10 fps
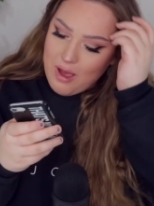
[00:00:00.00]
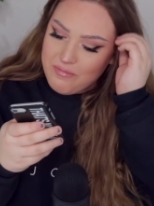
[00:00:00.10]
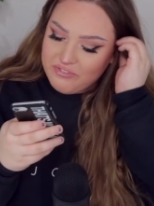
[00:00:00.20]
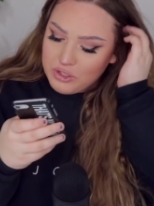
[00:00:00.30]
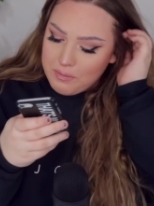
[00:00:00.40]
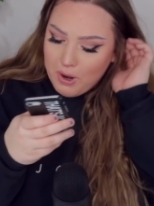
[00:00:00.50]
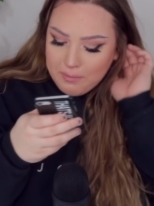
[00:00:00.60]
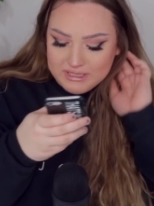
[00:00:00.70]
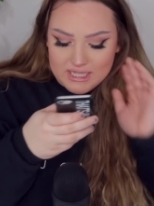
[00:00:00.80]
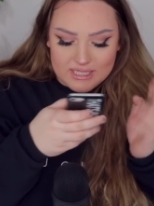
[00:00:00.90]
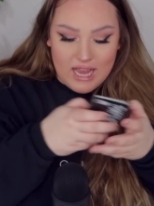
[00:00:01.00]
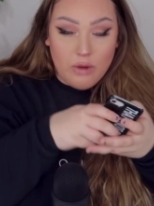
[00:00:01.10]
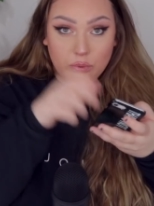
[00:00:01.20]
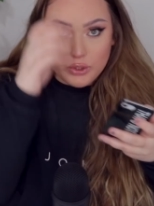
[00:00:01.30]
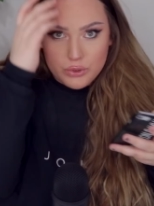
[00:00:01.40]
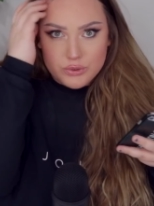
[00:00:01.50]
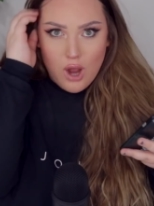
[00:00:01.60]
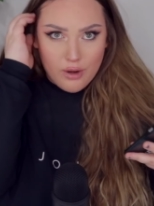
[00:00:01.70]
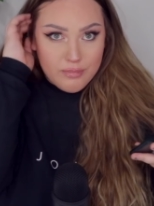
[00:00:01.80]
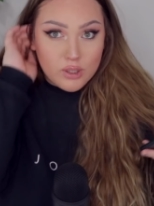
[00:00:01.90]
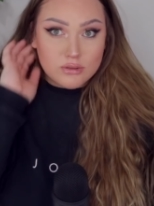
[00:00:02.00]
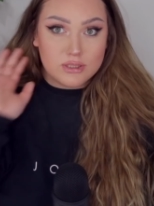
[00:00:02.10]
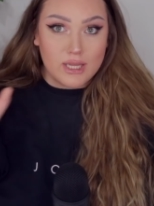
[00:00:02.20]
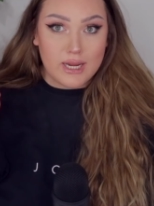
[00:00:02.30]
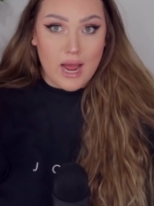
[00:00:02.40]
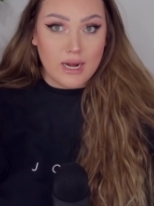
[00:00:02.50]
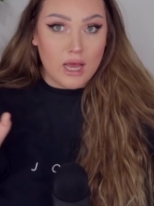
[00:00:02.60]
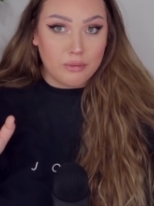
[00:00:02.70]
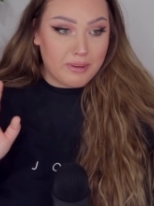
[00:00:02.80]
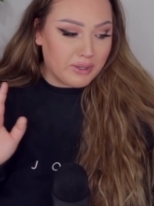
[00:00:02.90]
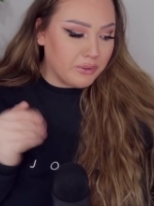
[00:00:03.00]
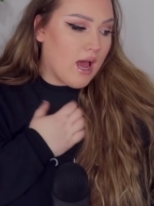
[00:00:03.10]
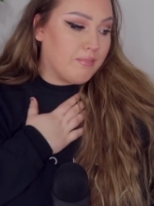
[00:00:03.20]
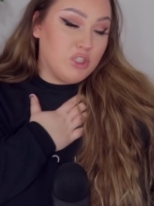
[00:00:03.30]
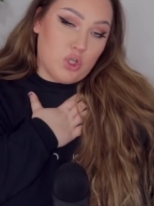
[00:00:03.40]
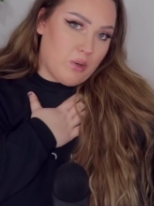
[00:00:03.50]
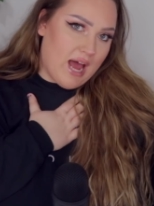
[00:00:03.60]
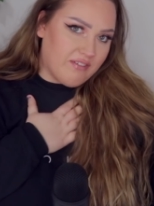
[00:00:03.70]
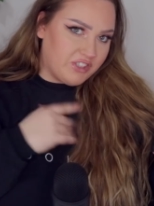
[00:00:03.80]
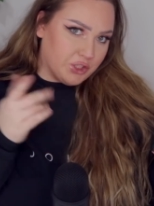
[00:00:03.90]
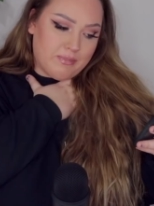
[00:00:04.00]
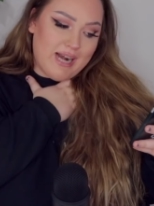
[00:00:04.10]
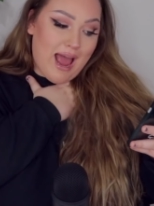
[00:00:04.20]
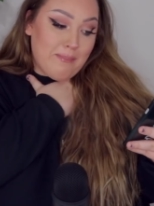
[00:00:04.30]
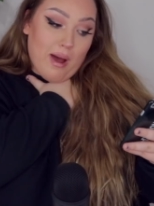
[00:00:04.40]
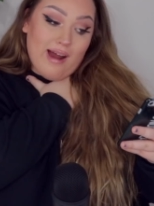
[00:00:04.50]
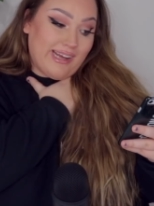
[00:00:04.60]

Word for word: For the purpose of this, I will use God mode to like kind of help out. You don't have to, but I bought